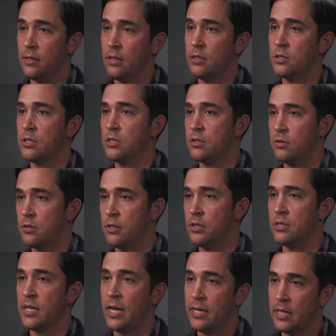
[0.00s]

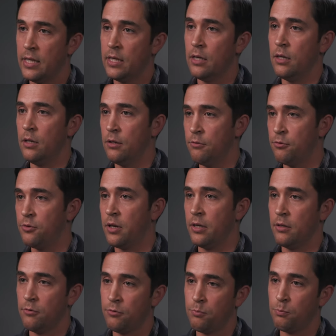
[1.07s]
this idea of
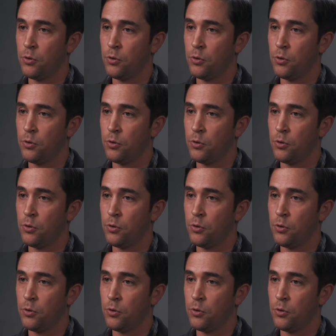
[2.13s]
kind of